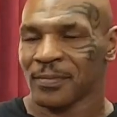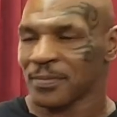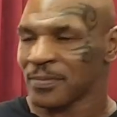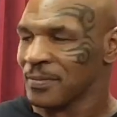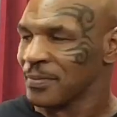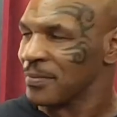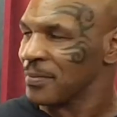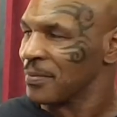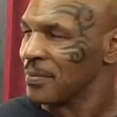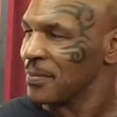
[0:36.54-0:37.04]

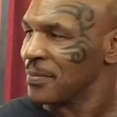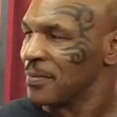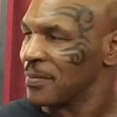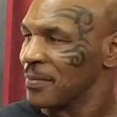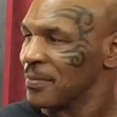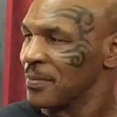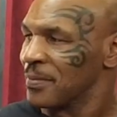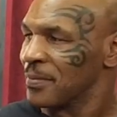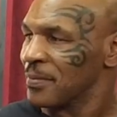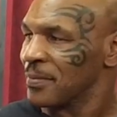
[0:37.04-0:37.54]

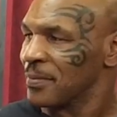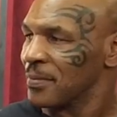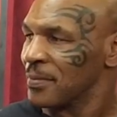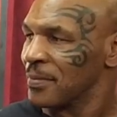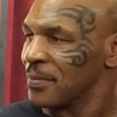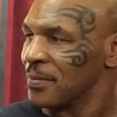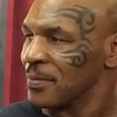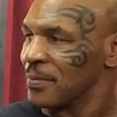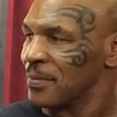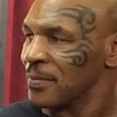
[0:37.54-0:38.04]

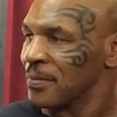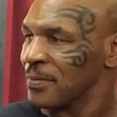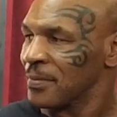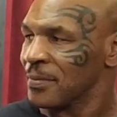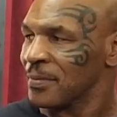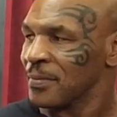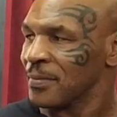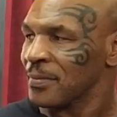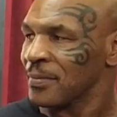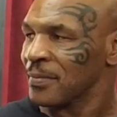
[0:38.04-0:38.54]

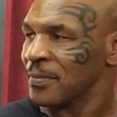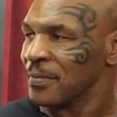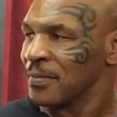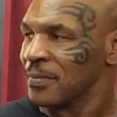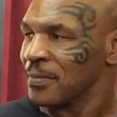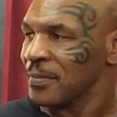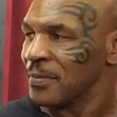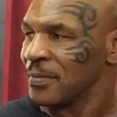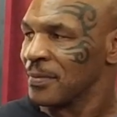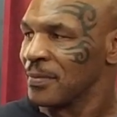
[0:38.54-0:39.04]

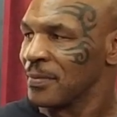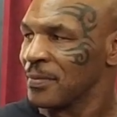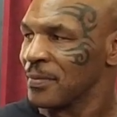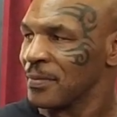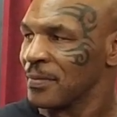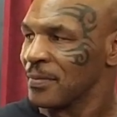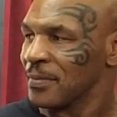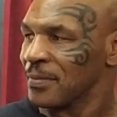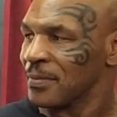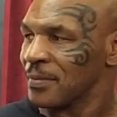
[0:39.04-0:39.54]

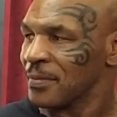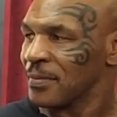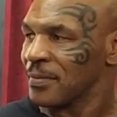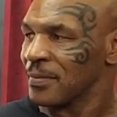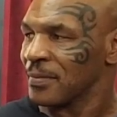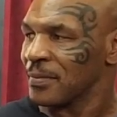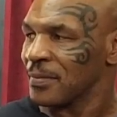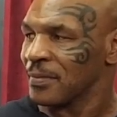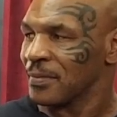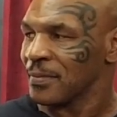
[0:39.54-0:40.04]

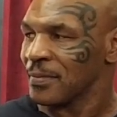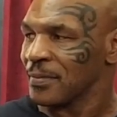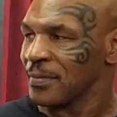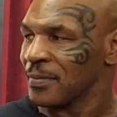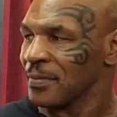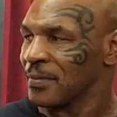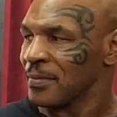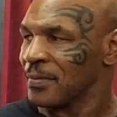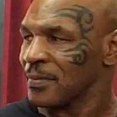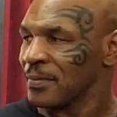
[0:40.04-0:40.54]

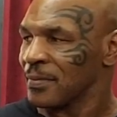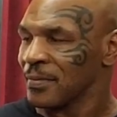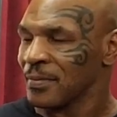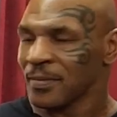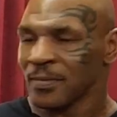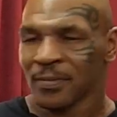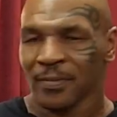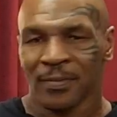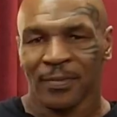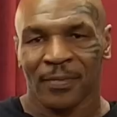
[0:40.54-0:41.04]

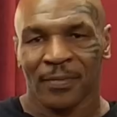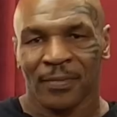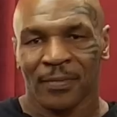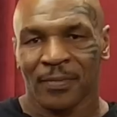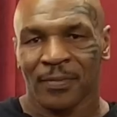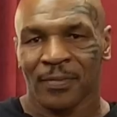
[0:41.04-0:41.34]
No words are spoken by the person on screen.